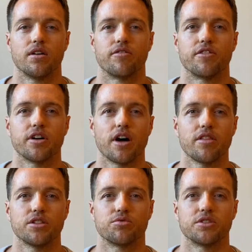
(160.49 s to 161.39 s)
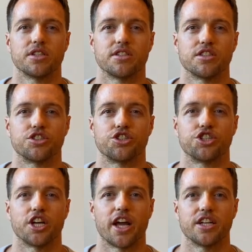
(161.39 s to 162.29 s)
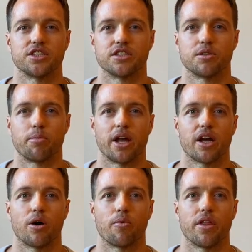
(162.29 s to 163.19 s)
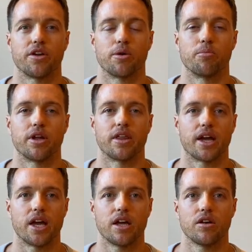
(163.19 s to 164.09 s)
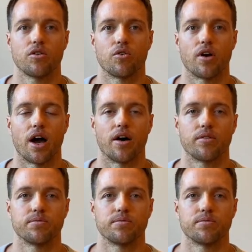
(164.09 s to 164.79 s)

Feel how this resistance changes depending on whether you're breathing in or out.